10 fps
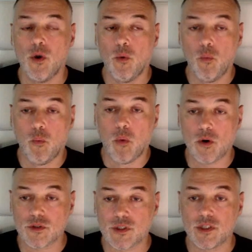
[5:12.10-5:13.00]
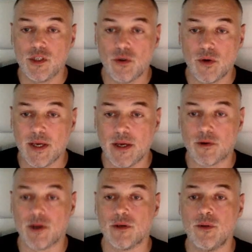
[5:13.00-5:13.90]
what your
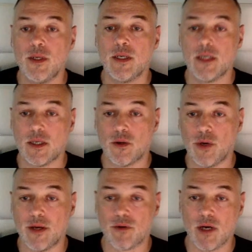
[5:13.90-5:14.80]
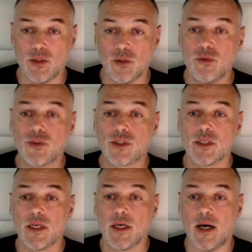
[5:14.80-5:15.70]
hero or heroes
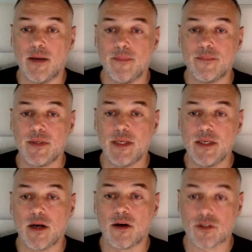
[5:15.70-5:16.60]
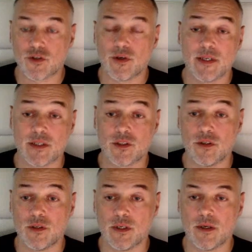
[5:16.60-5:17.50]
are trying
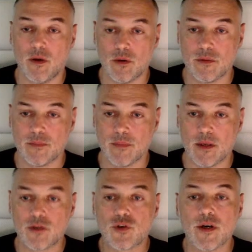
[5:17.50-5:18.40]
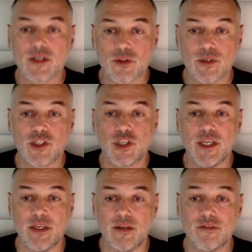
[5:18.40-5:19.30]
to
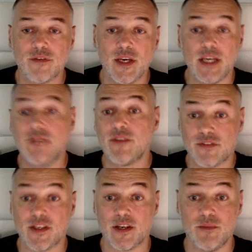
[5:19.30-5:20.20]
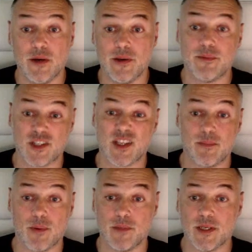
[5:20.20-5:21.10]
achieve, even if they don't know it, which they
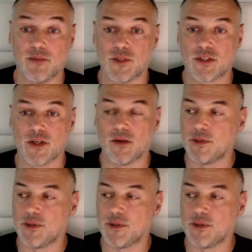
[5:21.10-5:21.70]
probably don't to start with.